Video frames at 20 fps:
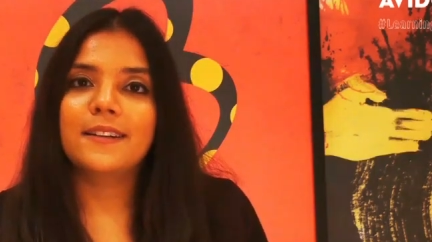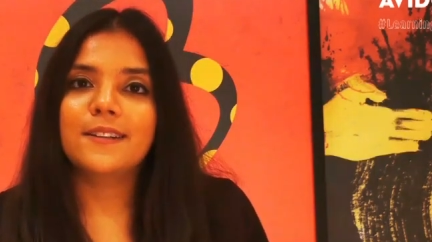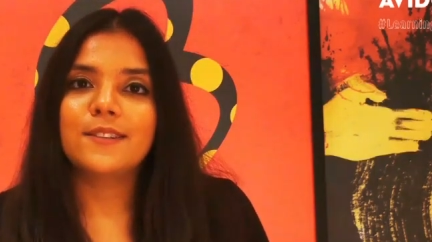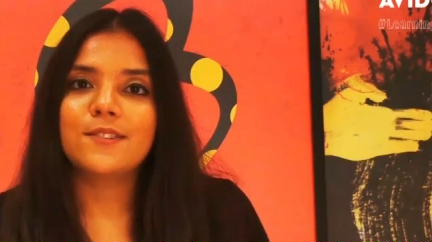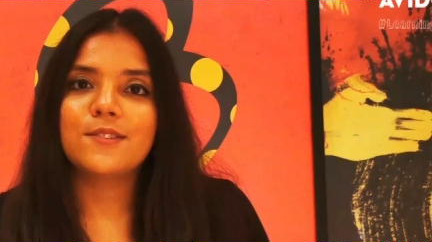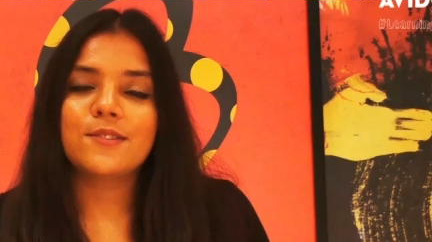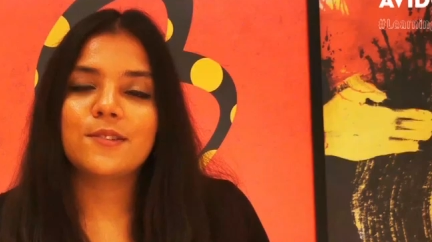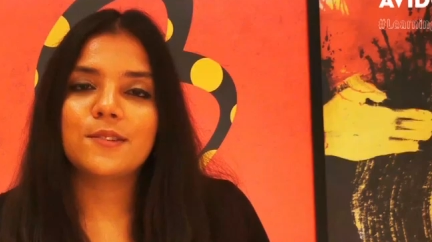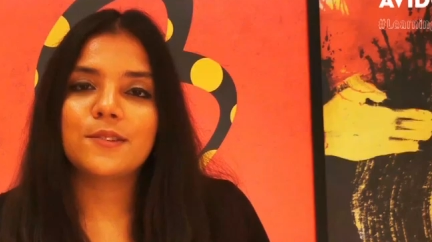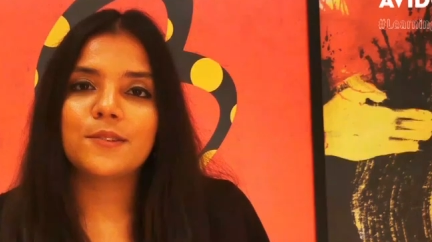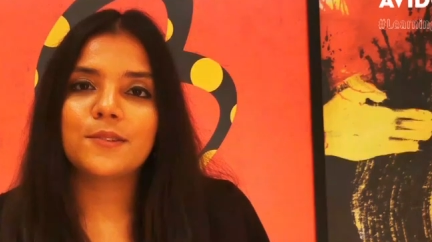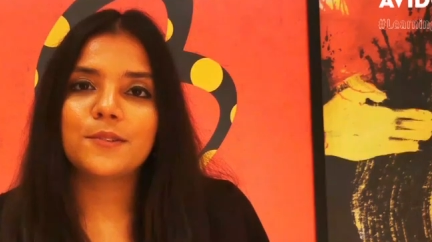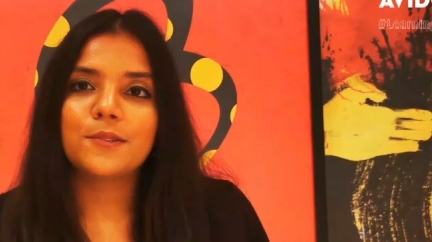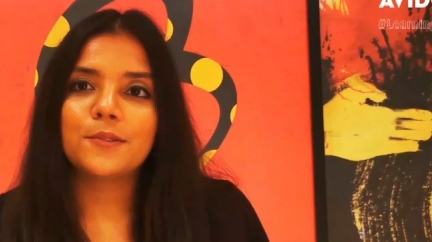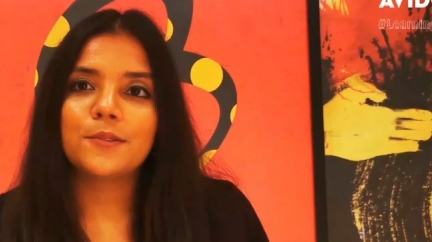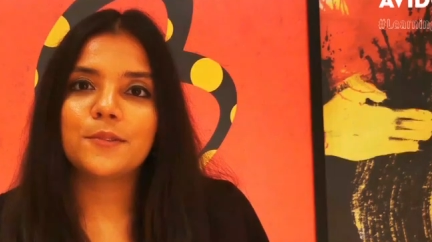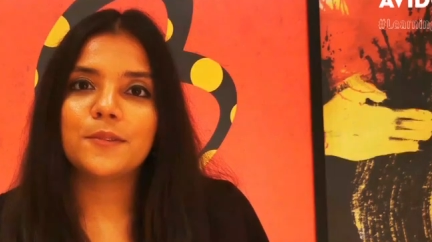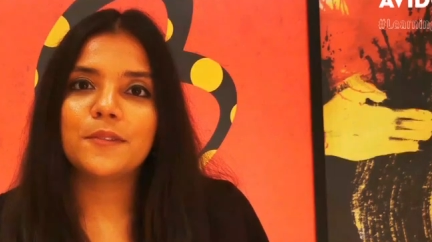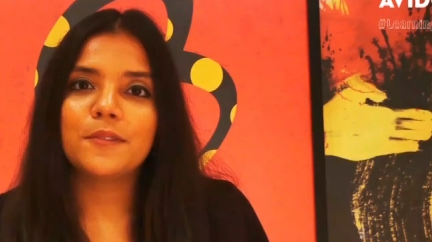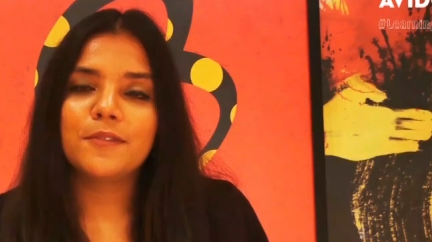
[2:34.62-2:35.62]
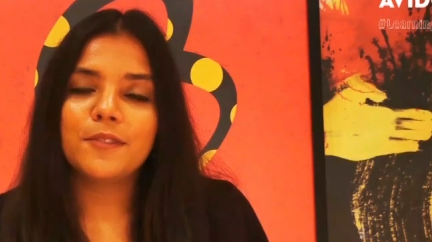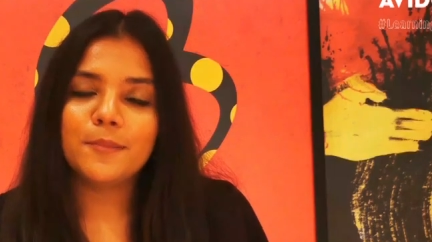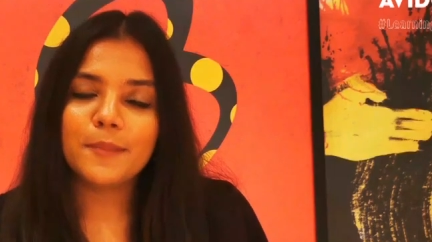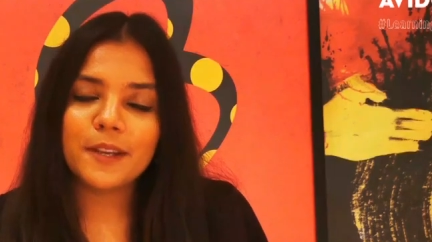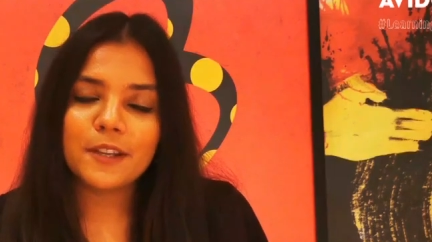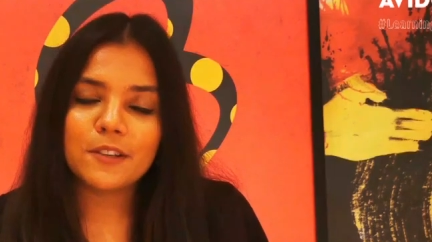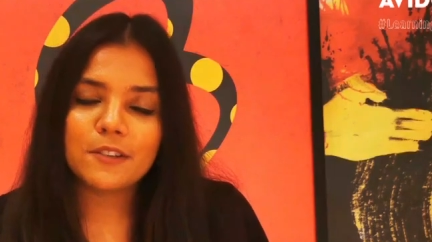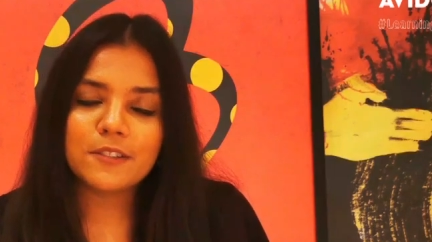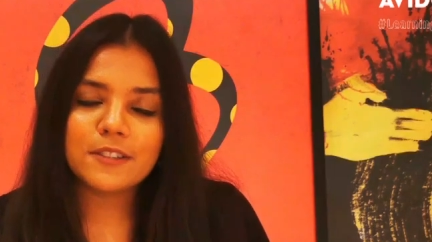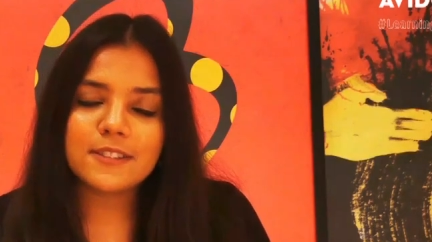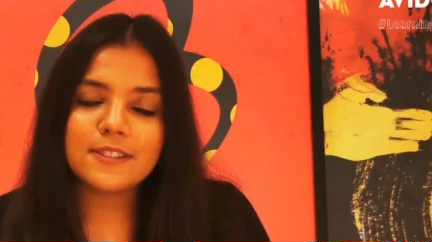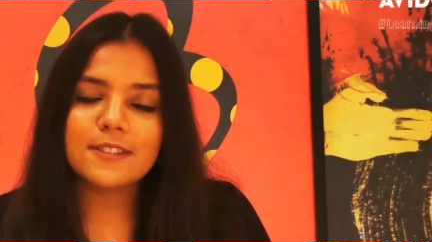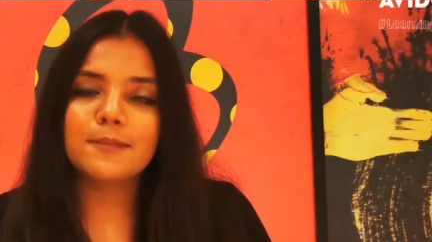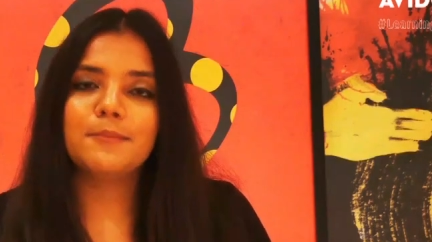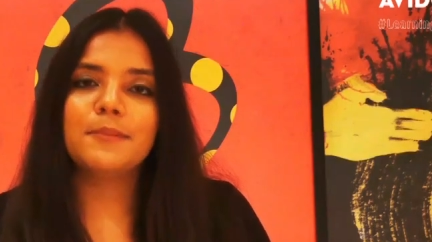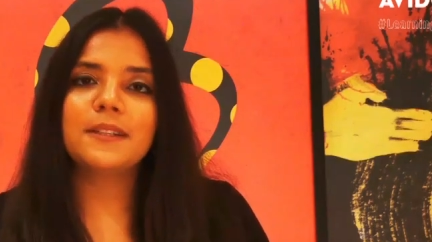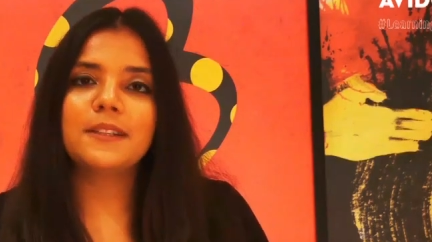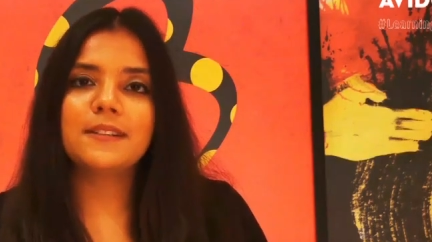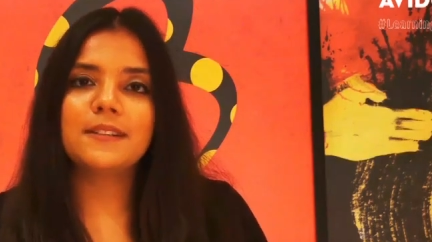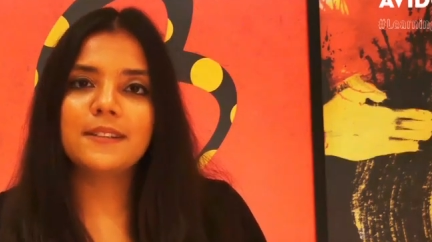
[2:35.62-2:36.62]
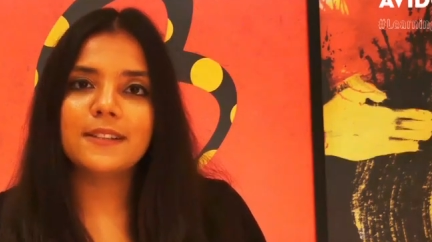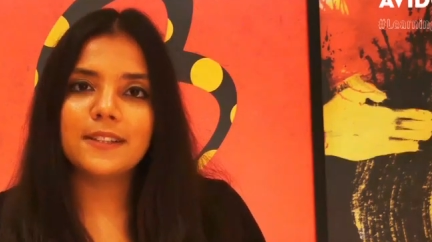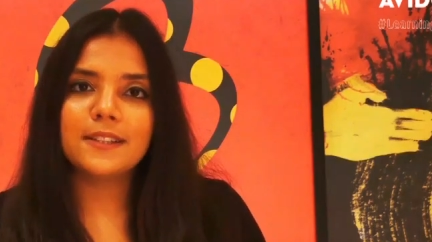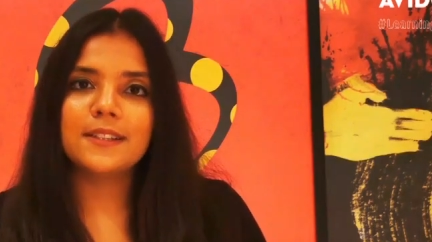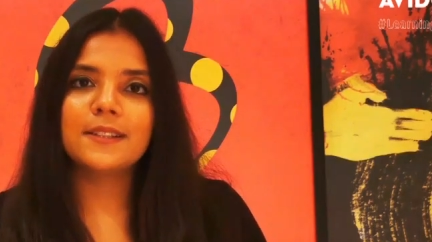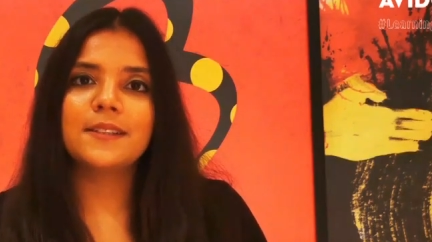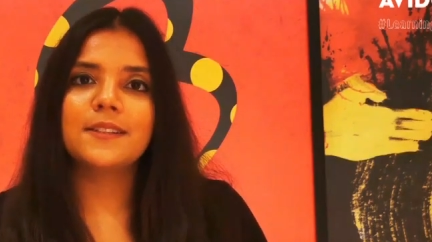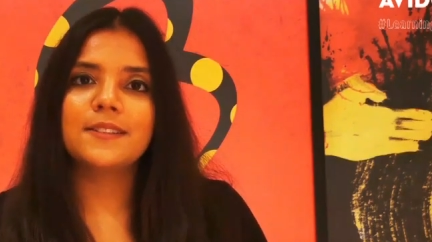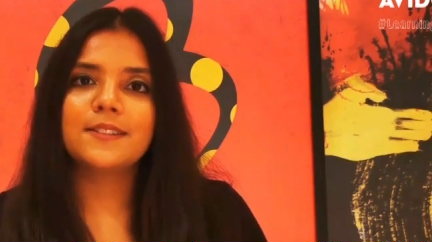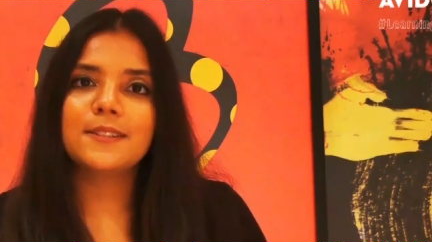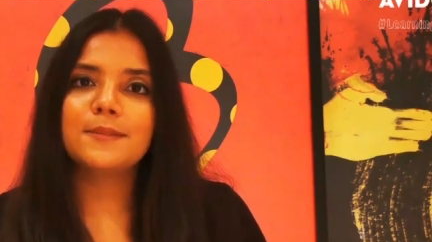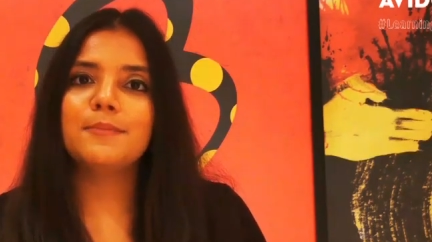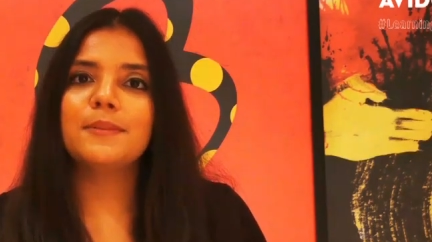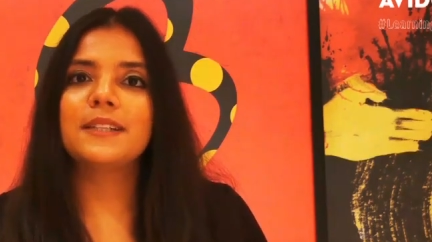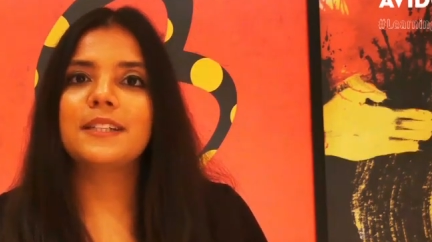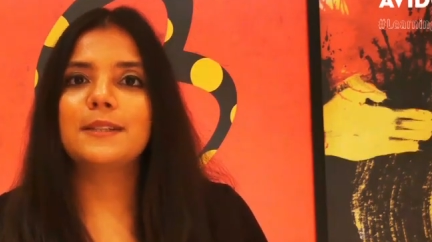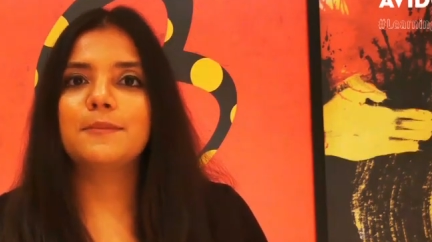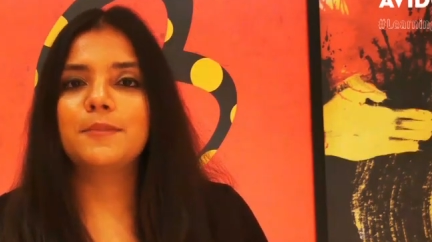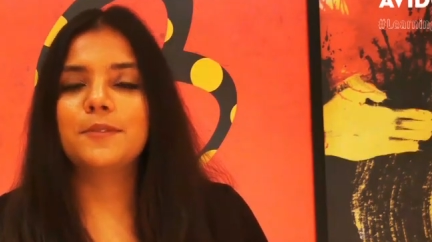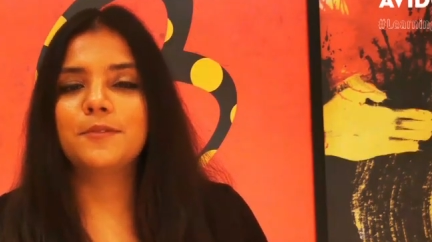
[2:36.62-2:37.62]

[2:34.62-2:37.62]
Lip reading: So flamenco is typically